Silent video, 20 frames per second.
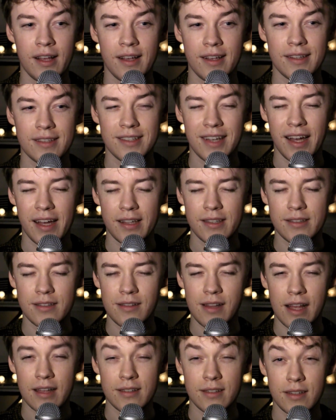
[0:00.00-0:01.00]
science
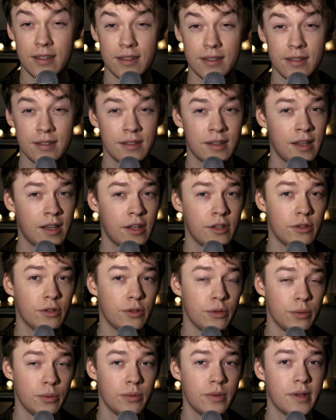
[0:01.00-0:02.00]
lessons
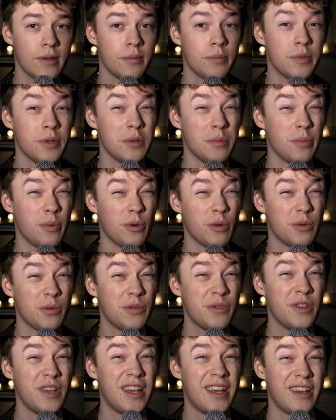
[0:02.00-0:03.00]
to the
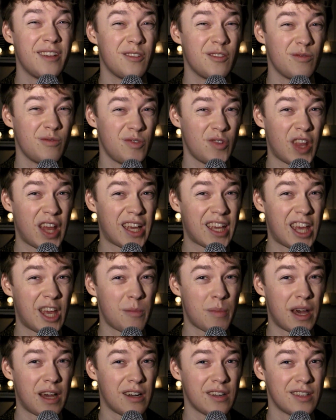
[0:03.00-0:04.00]
peoples that
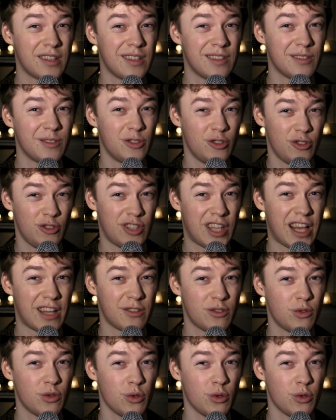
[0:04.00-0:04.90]
came out of the test